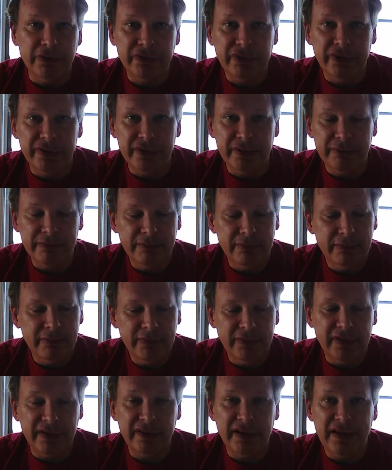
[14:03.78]
The
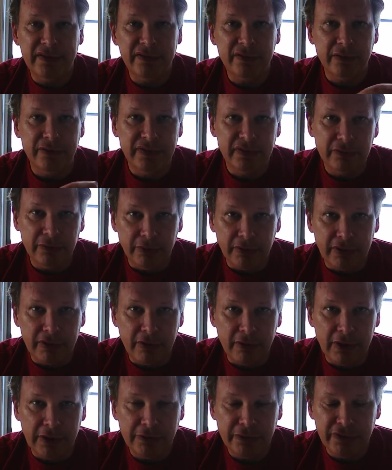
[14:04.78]
lens goes into a
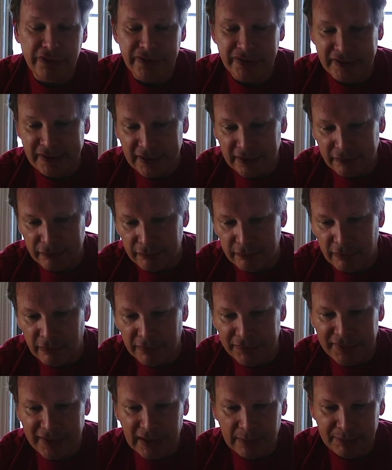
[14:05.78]
cartridge. It gets rolled
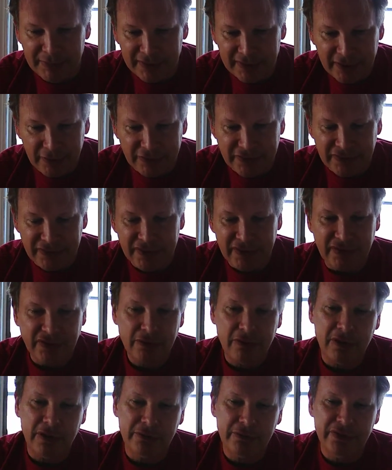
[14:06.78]
up, and it goes into this
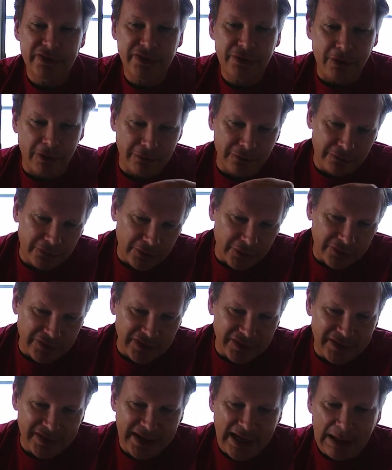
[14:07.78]
cartridge. The cartridge goes into
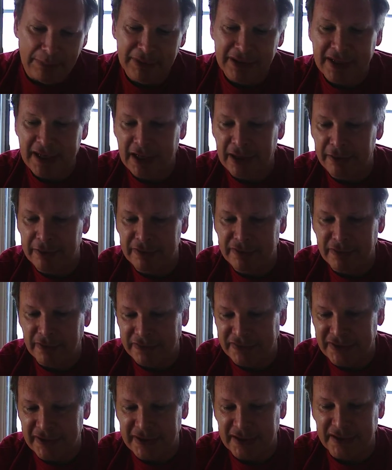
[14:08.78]
the applicator. It's all
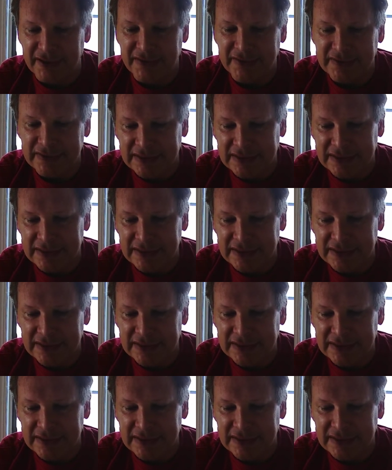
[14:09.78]
sitting in this